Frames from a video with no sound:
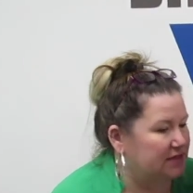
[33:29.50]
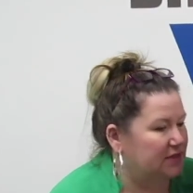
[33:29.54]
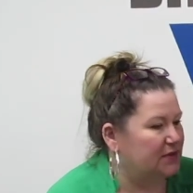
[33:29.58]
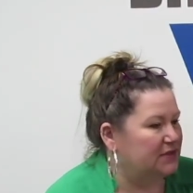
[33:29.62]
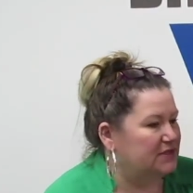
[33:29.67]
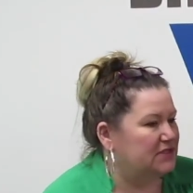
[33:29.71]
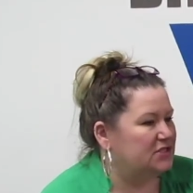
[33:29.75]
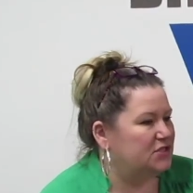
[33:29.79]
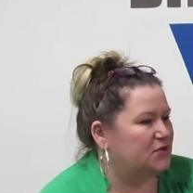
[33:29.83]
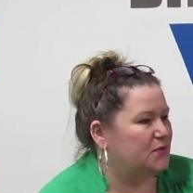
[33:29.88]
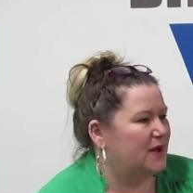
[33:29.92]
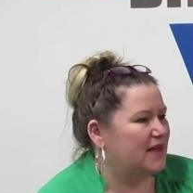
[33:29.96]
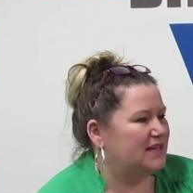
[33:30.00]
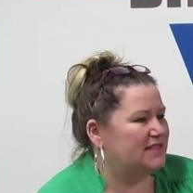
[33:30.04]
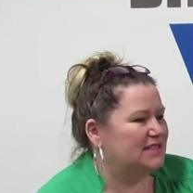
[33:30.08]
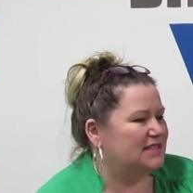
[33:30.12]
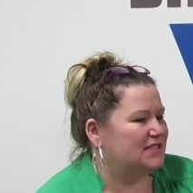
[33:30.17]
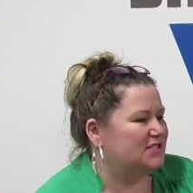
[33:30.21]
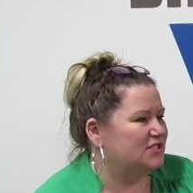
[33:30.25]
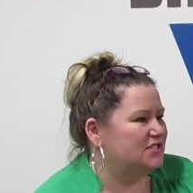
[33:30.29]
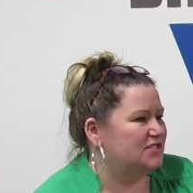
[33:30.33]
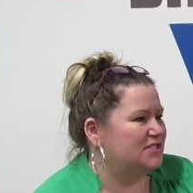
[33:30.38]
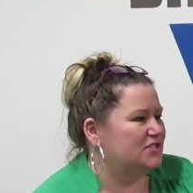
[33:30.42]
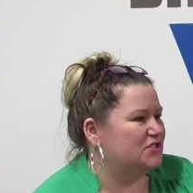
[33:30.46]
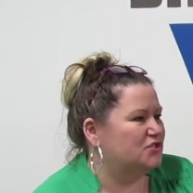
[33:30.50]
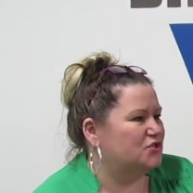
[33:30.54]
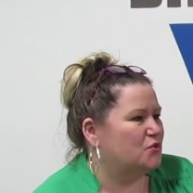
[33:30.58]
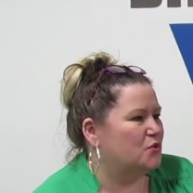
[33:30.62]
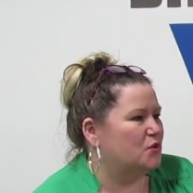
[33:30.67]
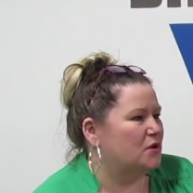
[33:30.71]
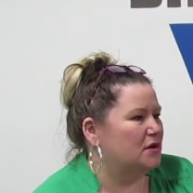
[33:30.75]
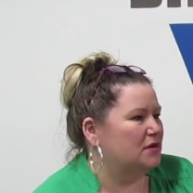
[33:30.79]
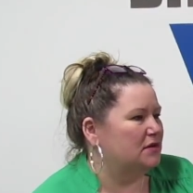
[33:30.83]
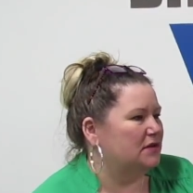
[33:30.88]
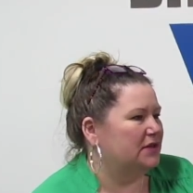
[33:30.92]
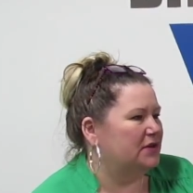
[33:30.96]
so it's a two X. It's just a
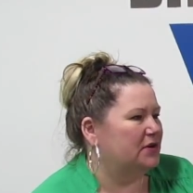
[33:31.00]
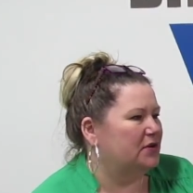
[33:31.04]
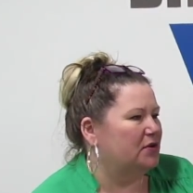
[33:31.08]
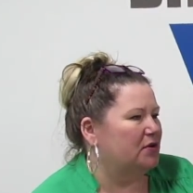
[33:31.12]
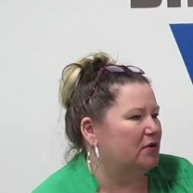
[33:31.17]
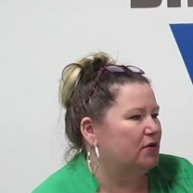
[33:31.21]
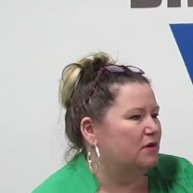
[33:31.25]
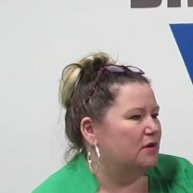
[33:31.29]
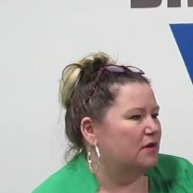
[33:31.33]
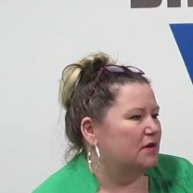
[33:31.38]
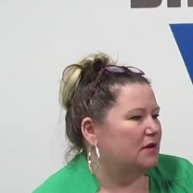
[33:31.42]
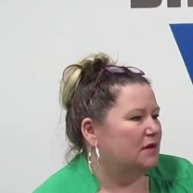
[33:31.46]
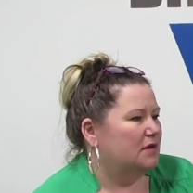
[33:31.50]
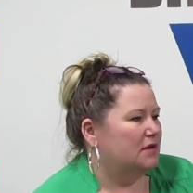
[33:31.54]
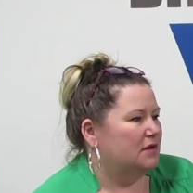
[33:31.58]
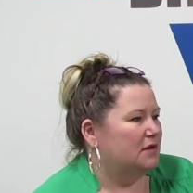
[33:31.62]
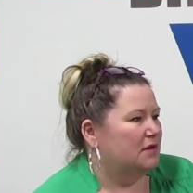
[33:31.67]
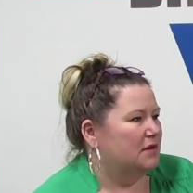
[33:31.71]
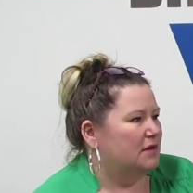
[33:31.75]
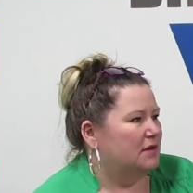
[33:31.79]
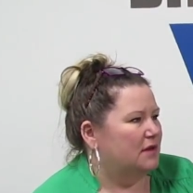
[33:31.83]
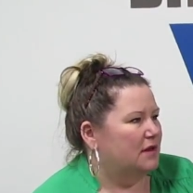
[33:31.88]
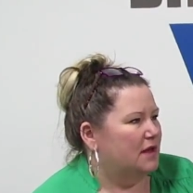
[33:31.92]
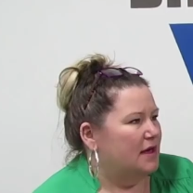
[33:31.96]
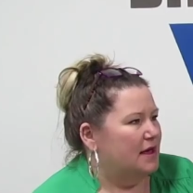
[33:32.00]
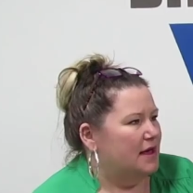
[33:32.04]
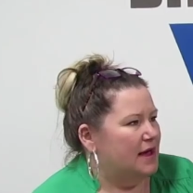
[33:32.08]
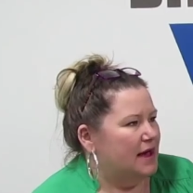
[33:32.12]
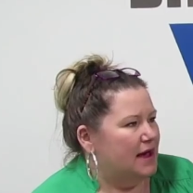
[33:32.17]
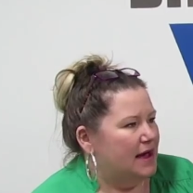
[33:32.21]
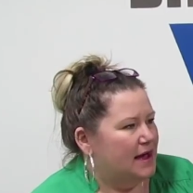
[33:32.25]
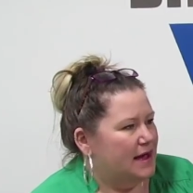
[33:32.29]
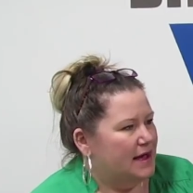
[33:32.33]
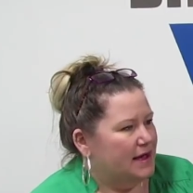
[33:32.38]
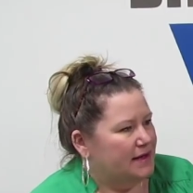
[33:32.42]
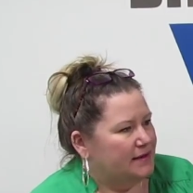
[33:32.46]
short little
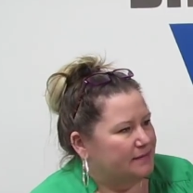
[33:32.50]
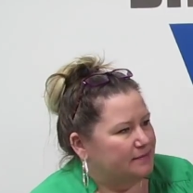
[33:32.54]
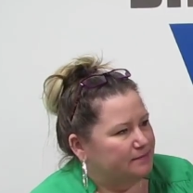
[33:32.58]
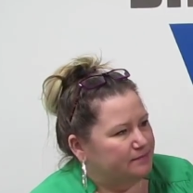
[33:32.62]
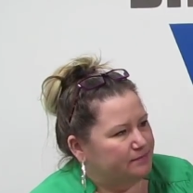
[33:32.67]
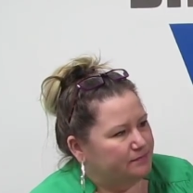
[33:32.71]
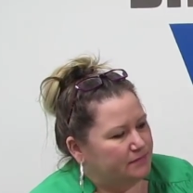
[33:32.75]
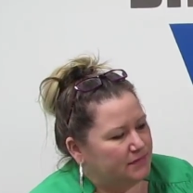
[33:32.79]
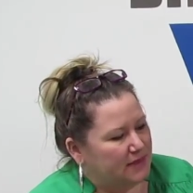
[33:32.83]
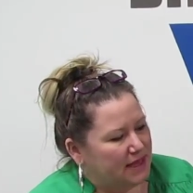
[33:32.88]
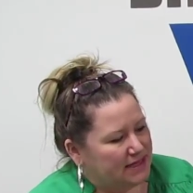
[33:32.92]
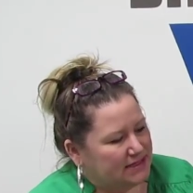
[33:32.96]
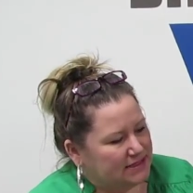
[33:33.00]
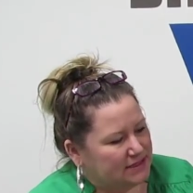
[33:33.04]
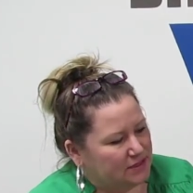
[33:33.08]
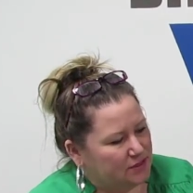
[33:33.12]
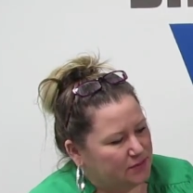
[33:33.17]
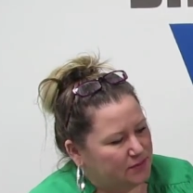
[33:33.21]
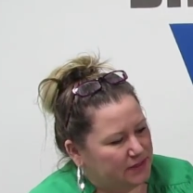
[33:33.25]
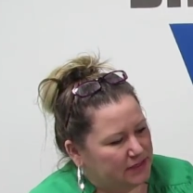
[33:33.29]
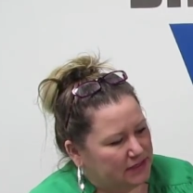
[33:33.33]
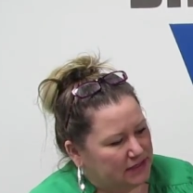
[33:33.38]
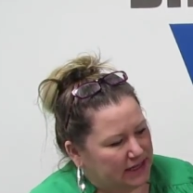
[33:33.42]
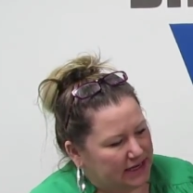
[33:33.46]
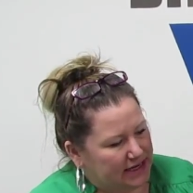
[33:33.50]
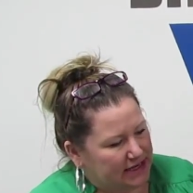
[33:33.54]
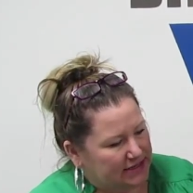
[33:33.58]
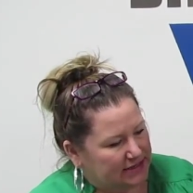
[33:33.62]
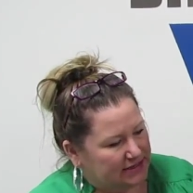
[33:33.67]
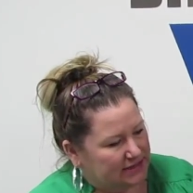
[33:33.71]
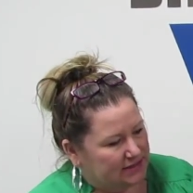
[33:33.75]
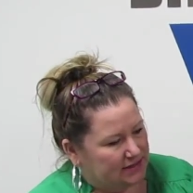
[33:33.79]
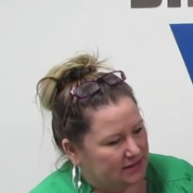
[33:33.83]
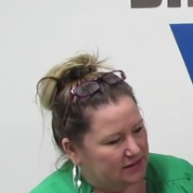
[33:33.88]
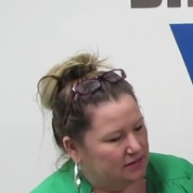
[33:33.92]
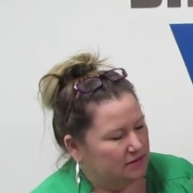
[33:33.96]
um, has a little bit of
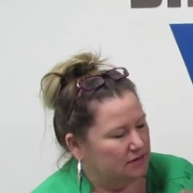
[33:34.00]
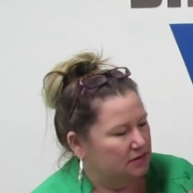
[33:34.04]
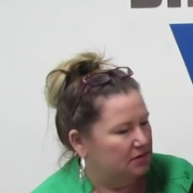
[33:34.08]
lace,